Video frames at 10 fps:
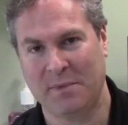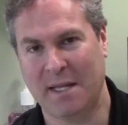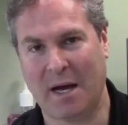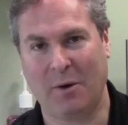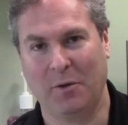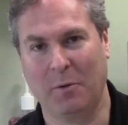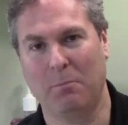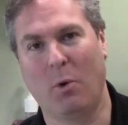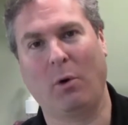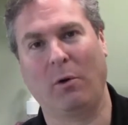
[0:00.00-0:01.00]
Now, the
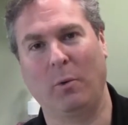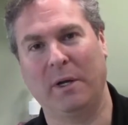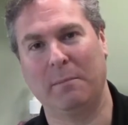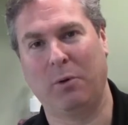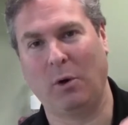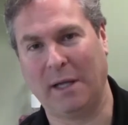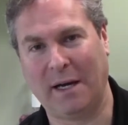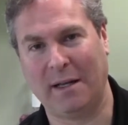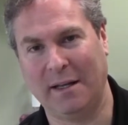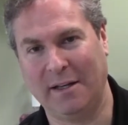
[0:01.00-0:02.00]
moral that we can pull
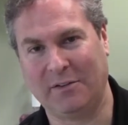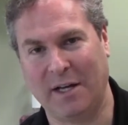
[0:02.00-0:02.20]
out of this,